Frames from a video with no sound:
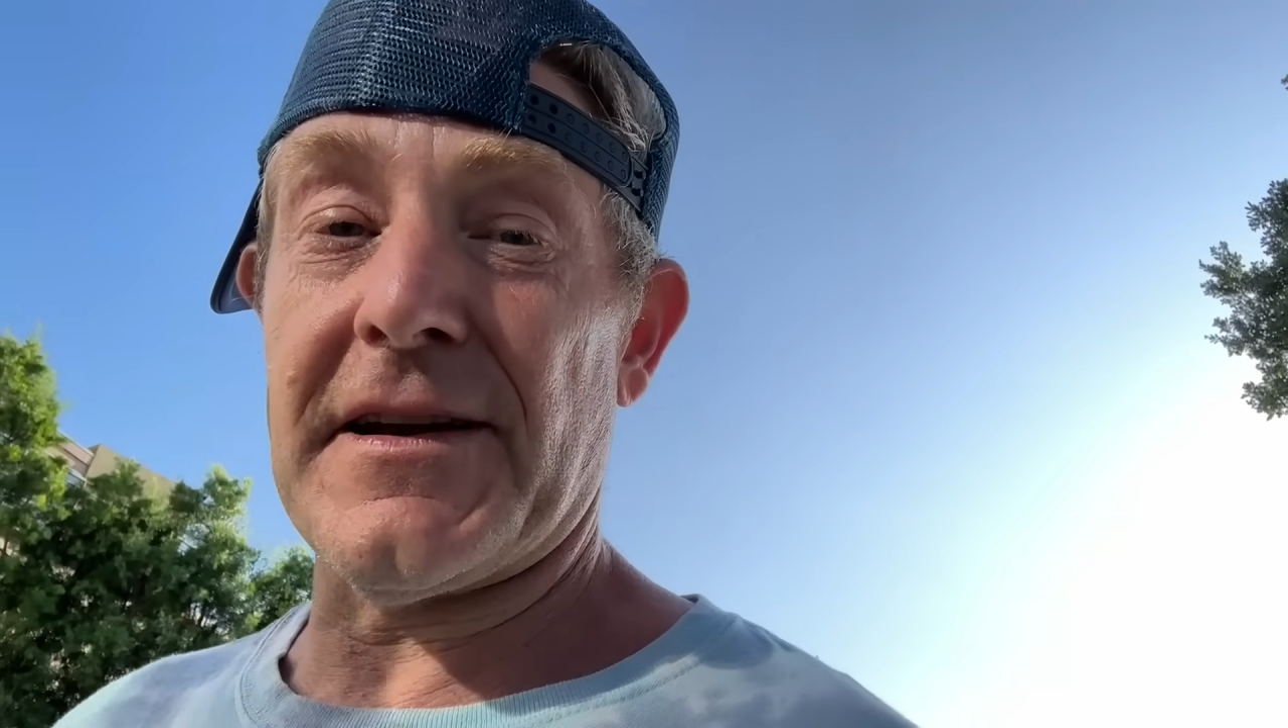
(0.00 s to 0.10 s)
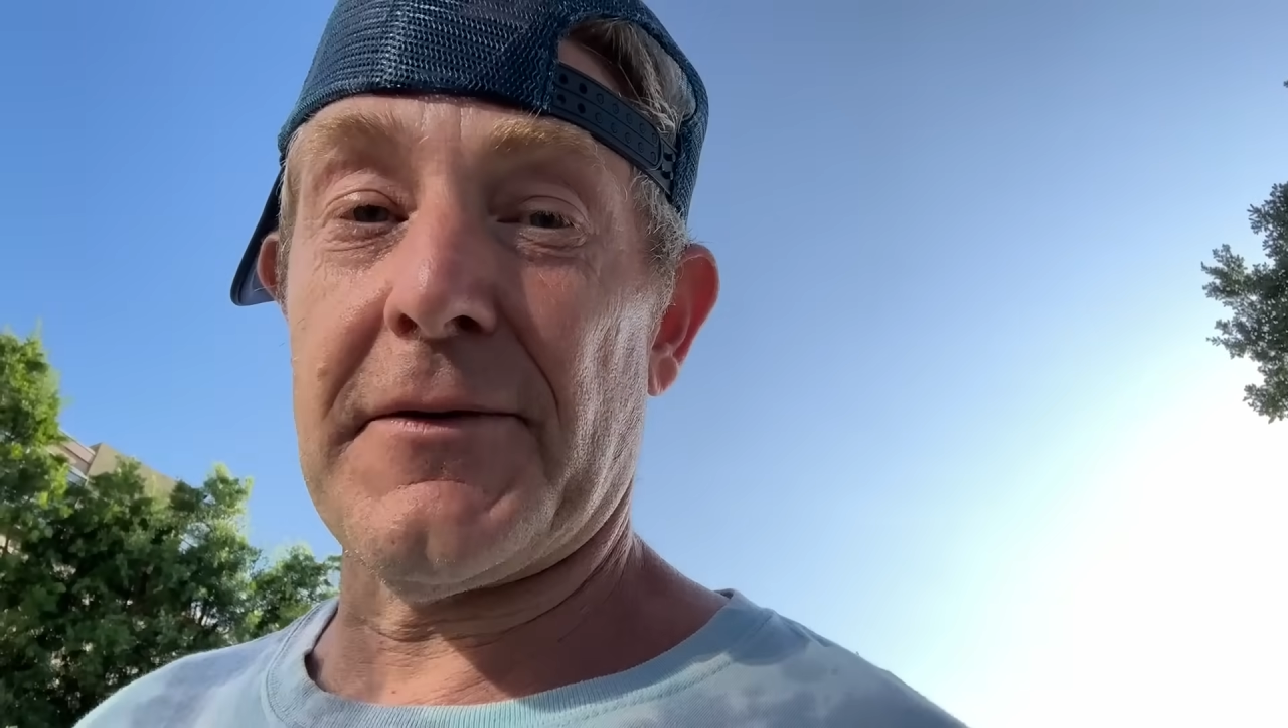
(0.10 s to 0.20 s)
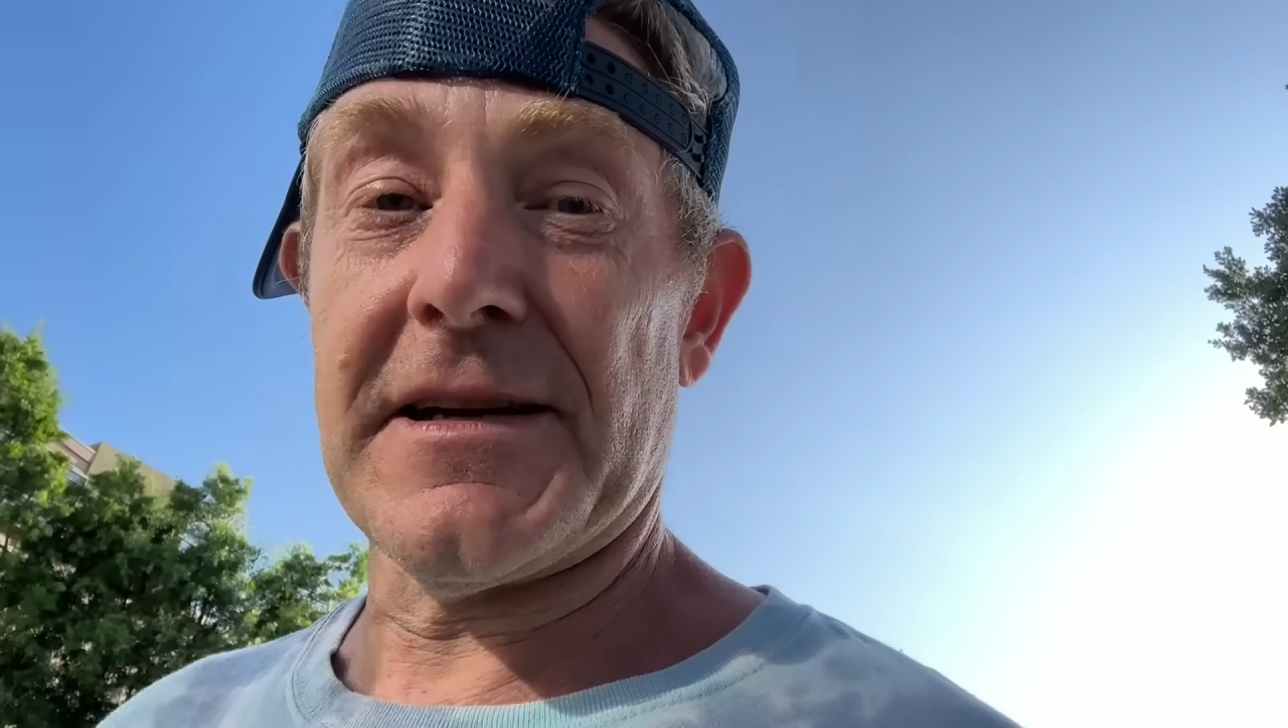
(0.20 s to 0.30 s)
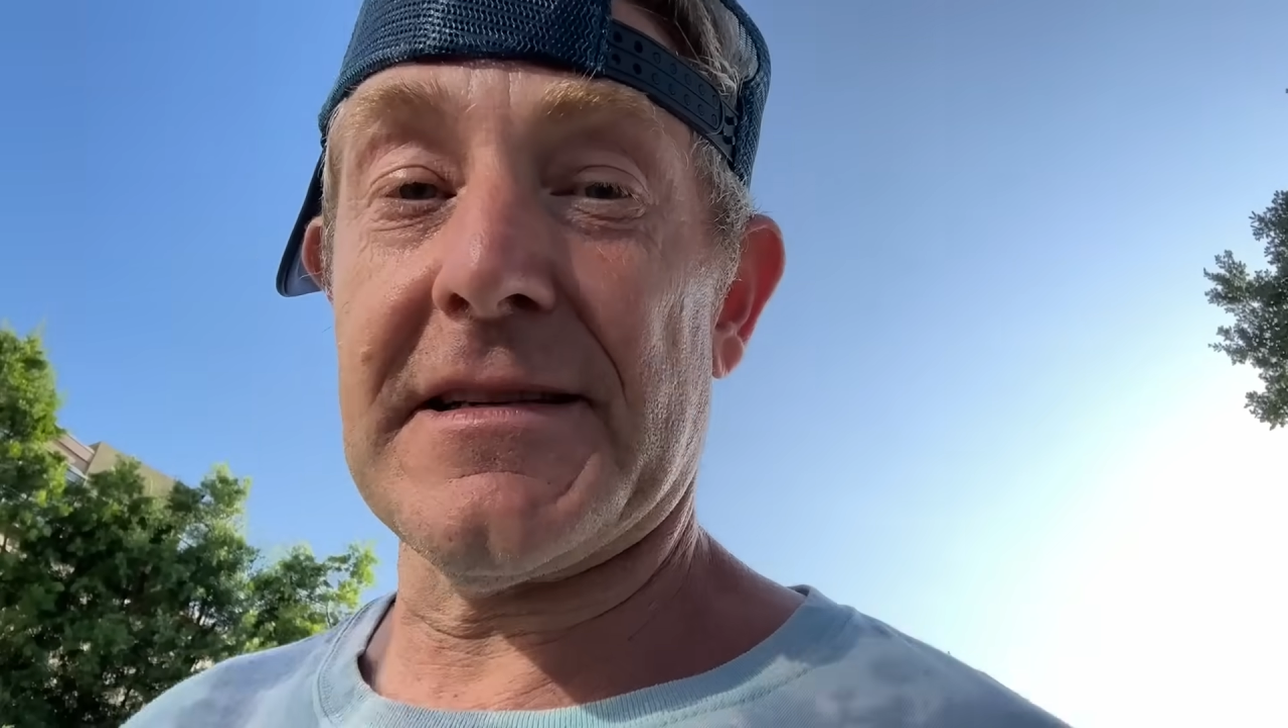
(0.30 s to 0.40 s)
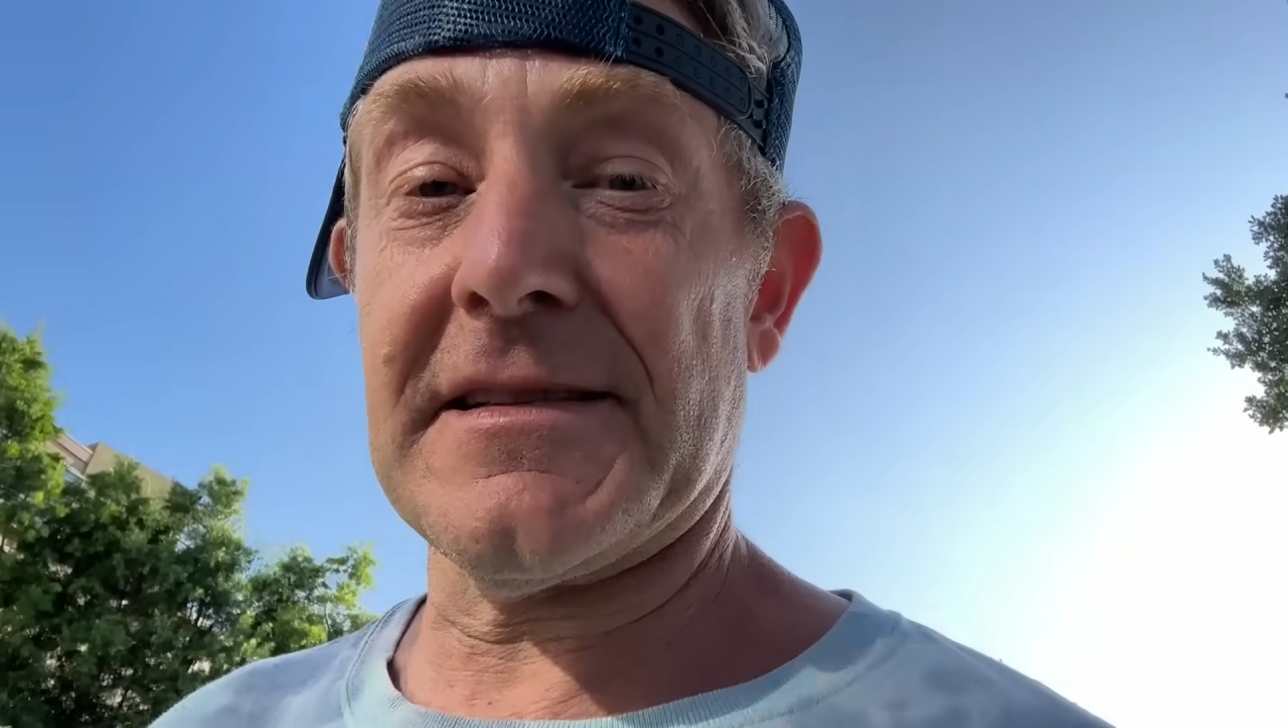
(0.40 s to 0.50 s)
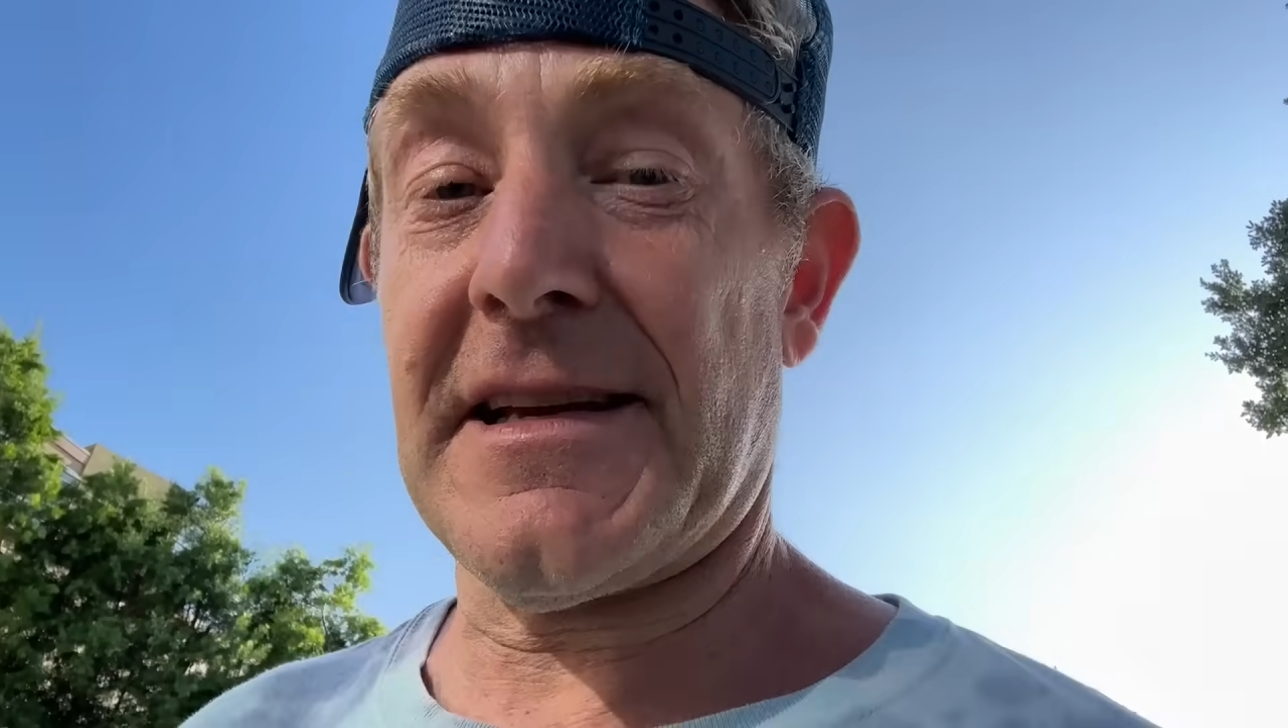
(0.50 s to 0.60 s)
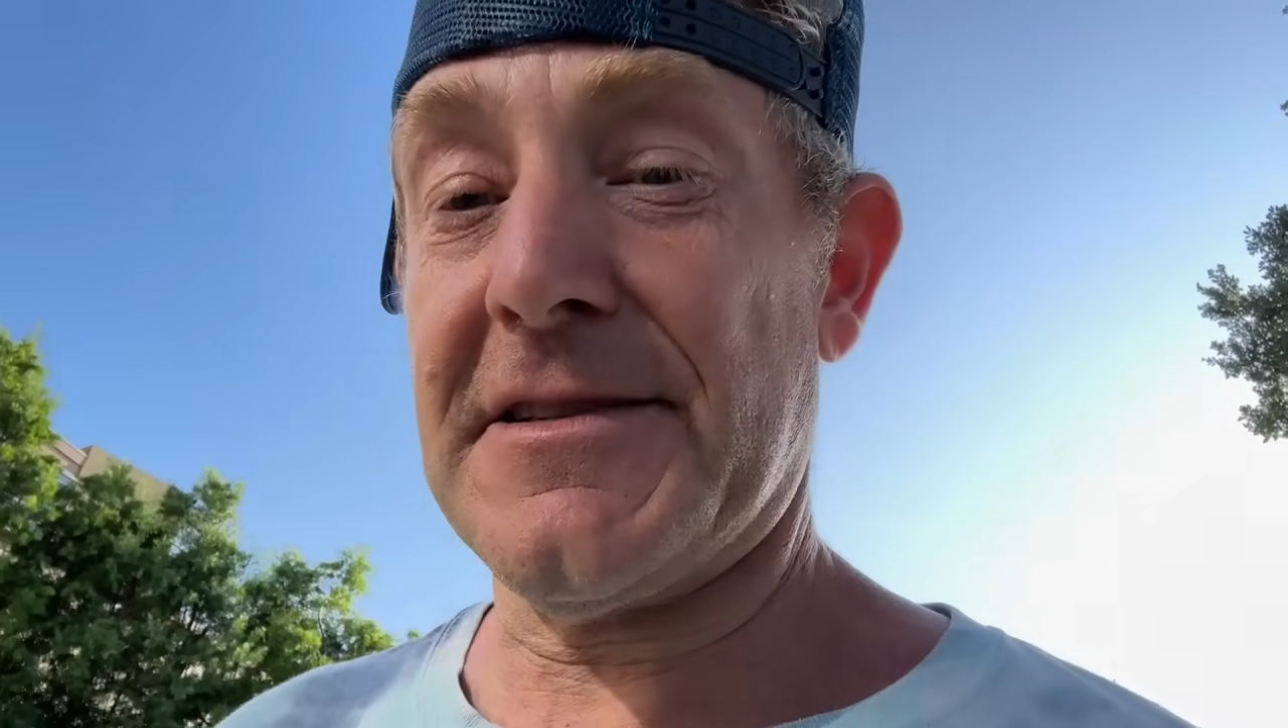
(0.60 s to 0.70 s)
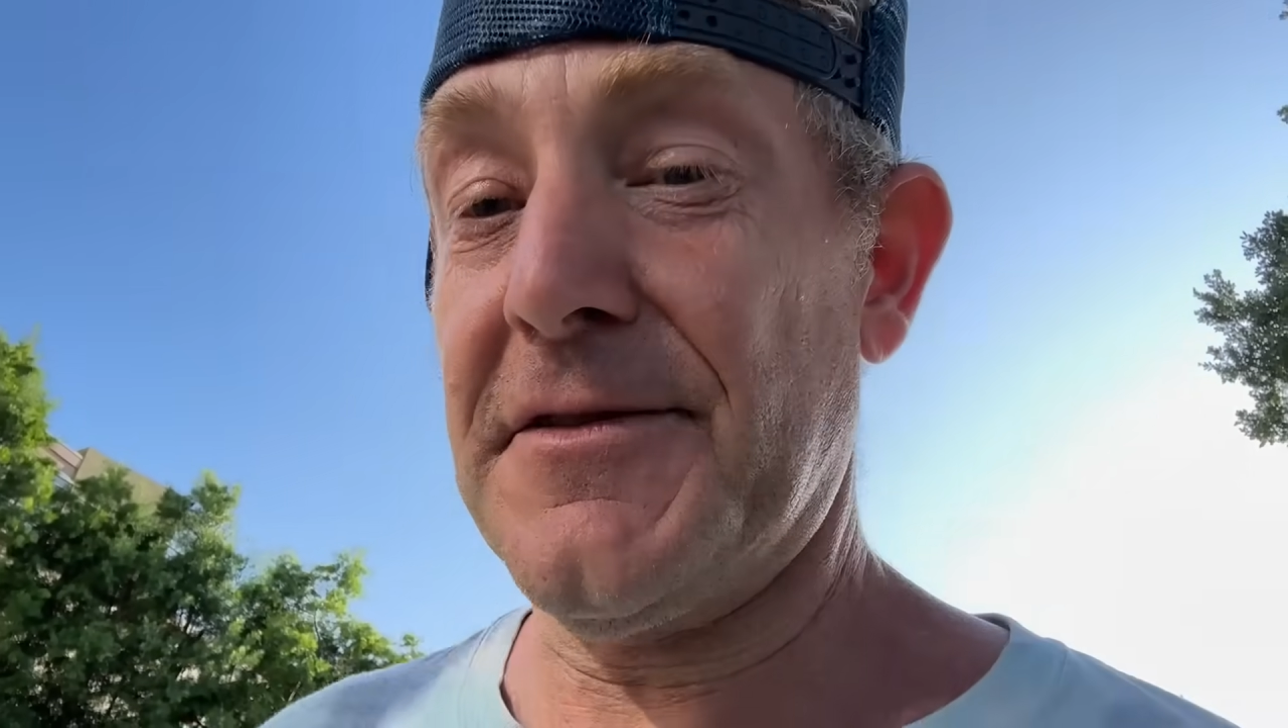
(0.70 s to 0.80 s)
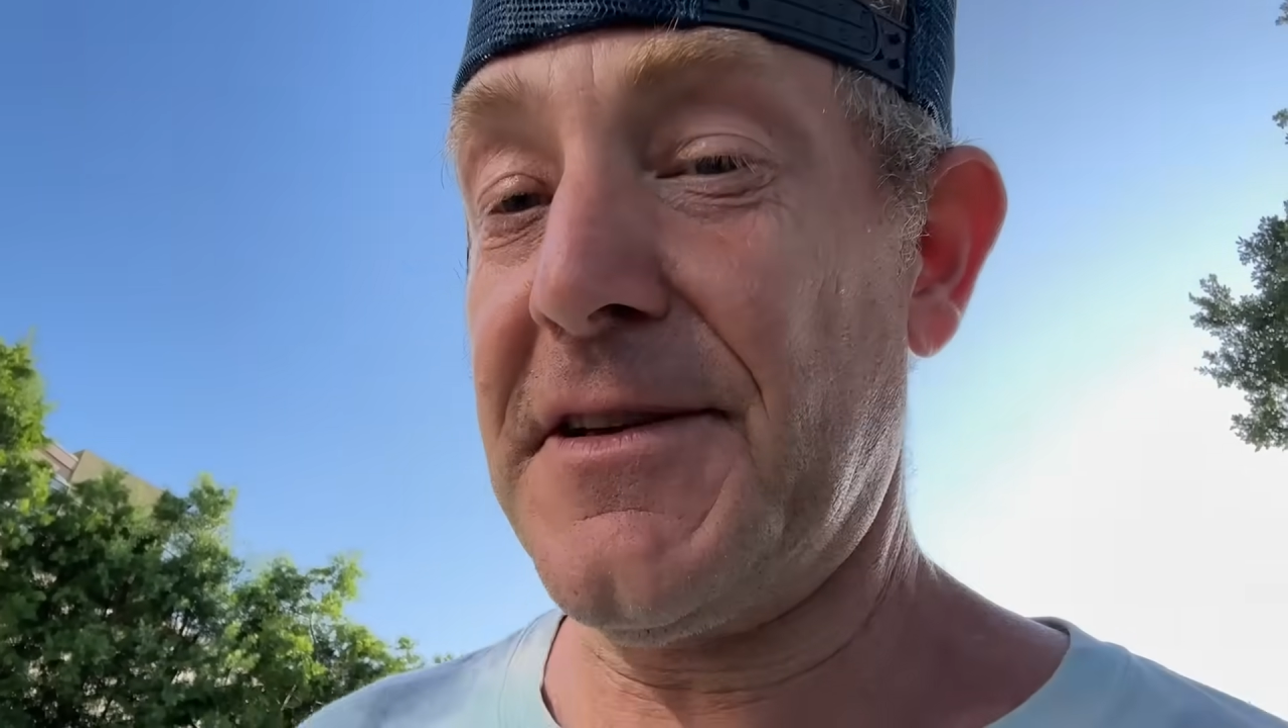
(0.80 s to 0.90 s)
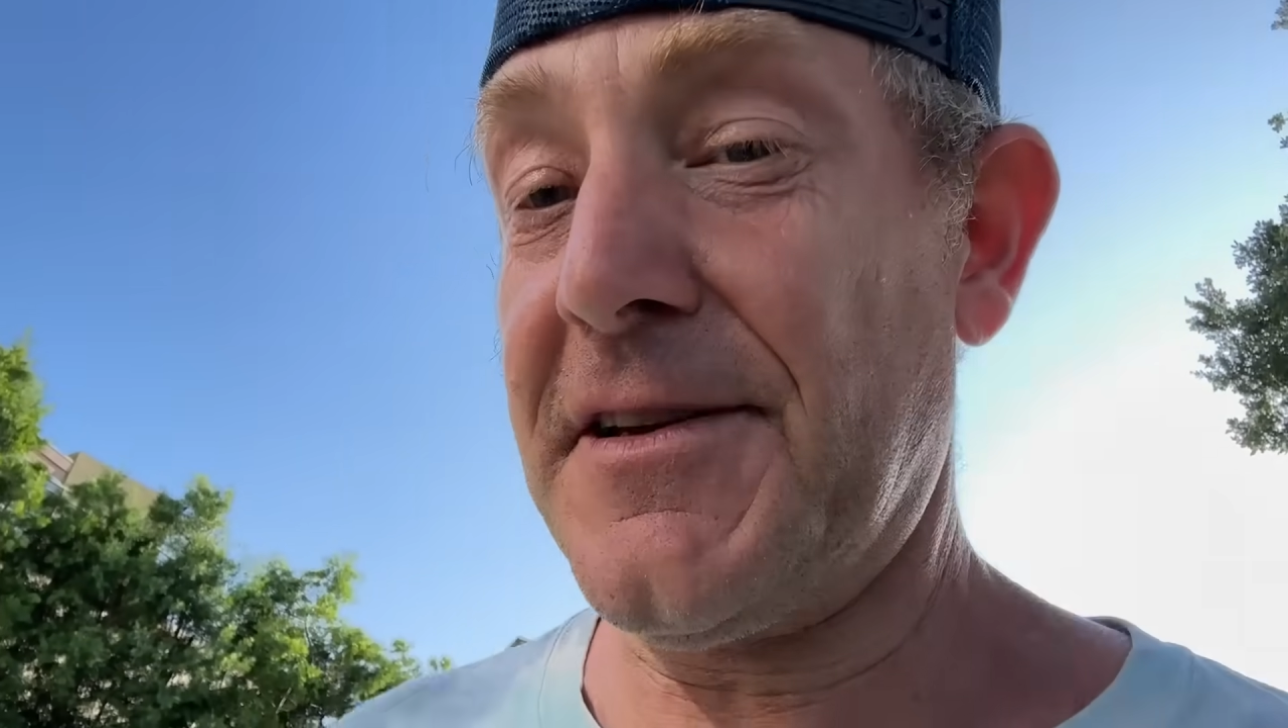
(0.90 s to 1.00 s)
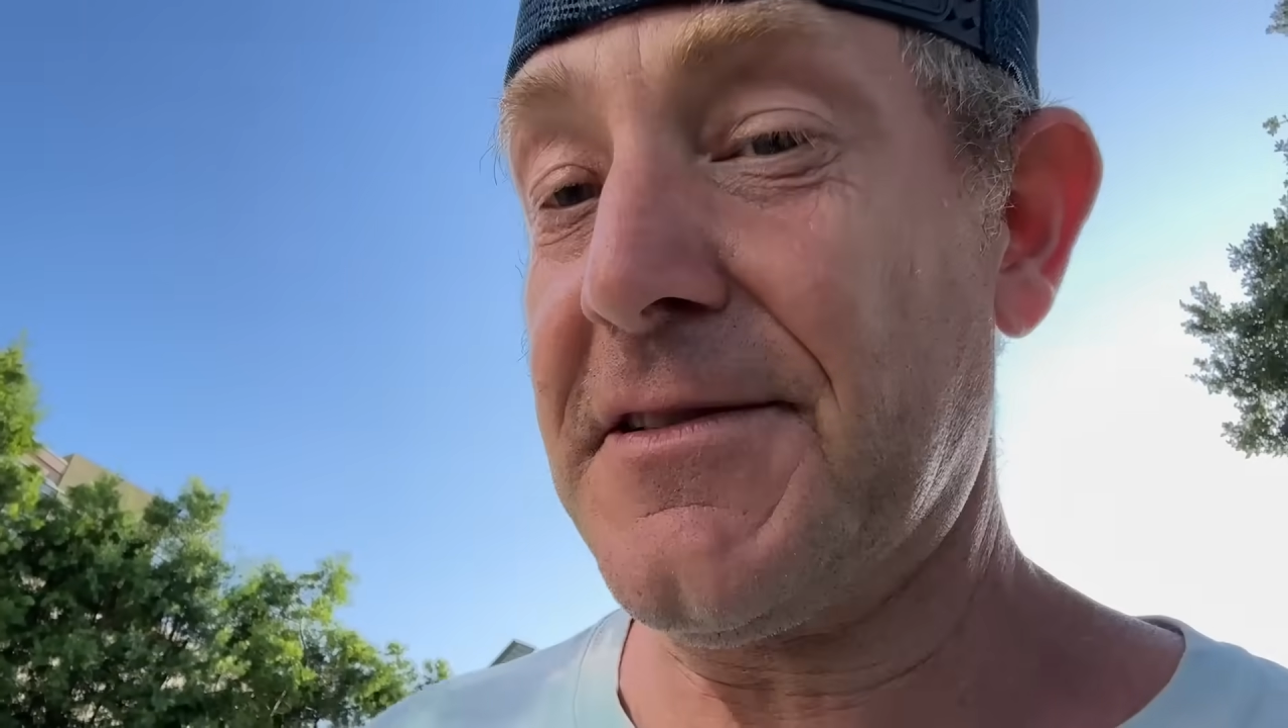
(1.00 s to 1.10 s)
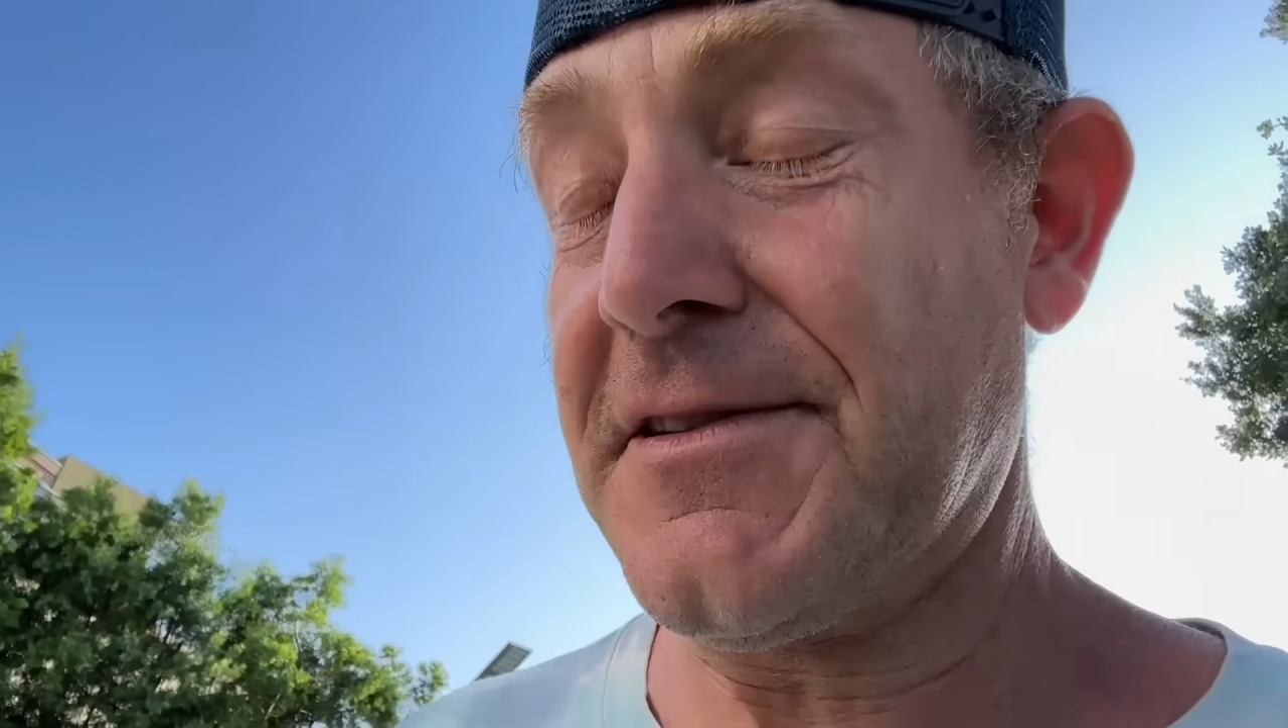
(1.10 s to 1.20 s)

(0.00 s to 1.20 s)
I watched his last two videos.